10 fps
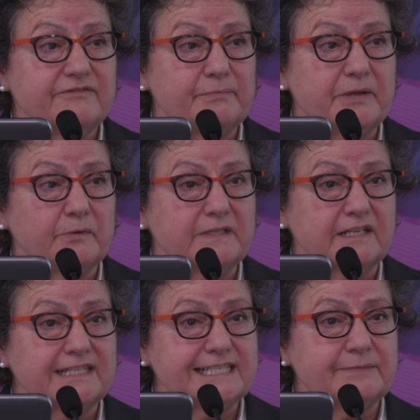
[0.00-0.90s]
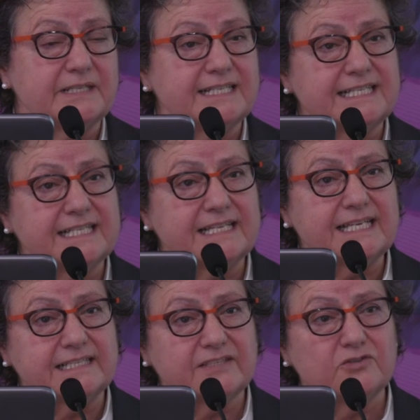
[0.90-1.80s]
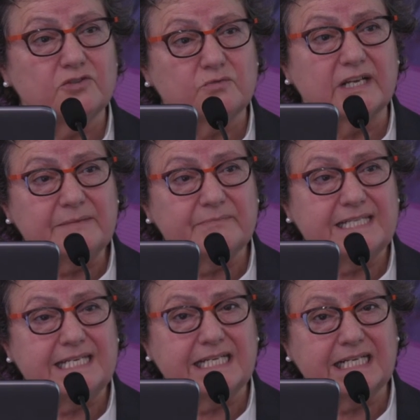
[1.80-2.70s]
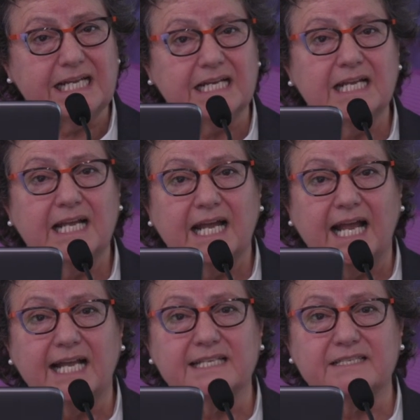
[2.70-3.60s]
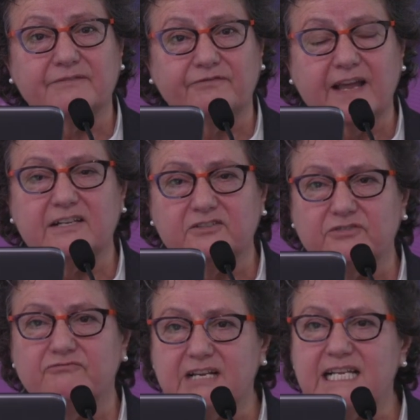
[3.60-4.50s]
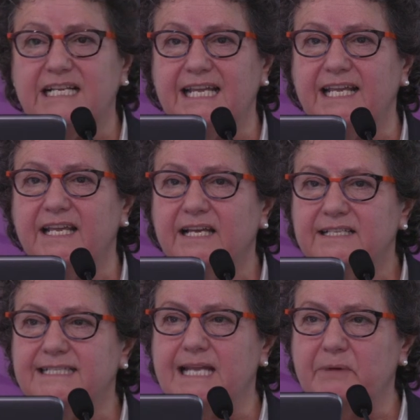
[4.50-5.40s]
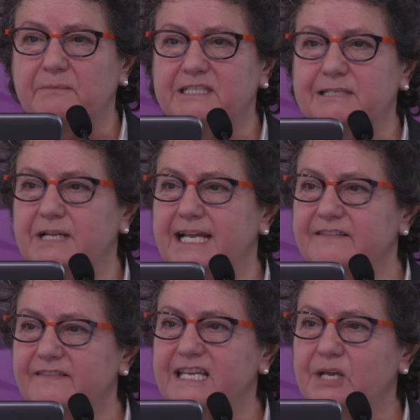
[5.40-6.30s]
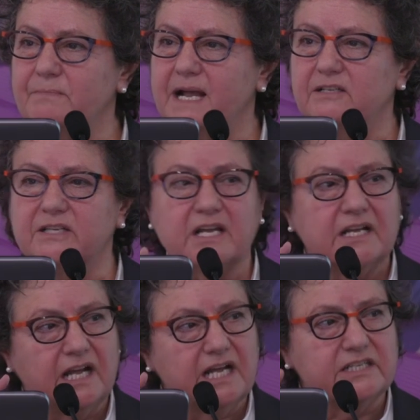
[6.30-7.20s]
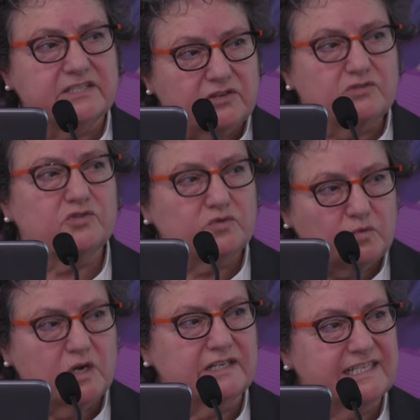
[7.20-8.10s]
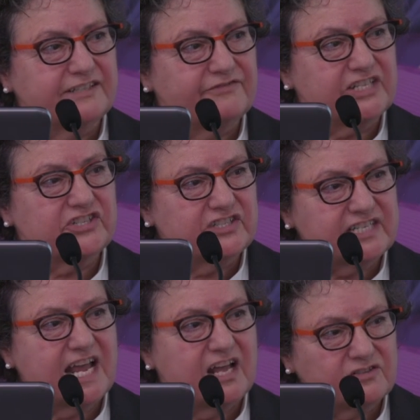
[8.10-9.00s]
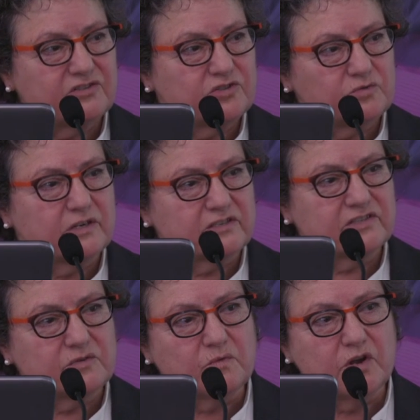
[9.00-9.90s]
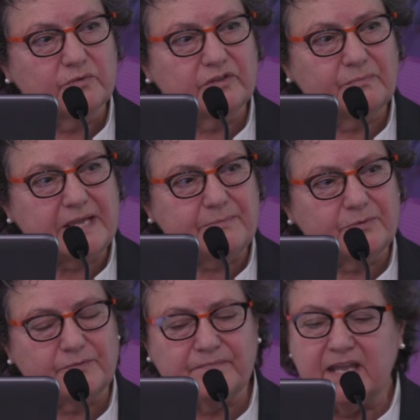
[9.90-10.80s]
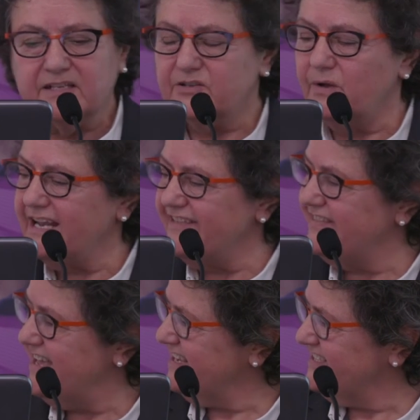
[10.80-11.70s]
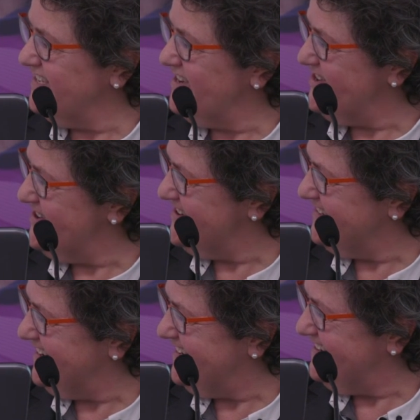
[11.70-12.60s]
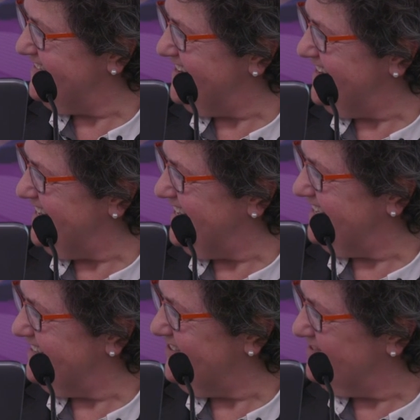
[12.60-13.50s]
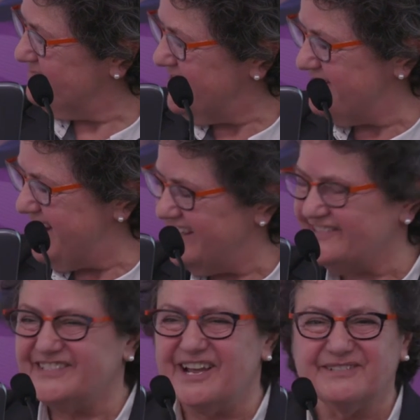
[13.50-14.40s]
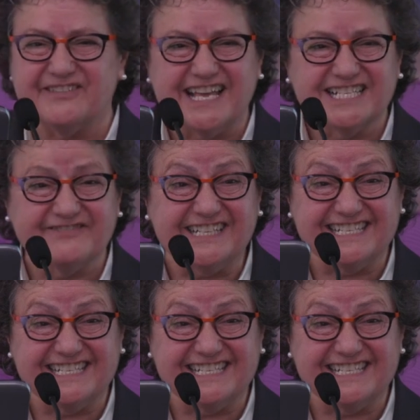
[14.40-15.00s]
for people with learning disabilities. And I think social work in particular has failed to really step up to the plate and think about social work interventions and how social workers can work with people. So I'll end there because I know we're out of time. So thanks for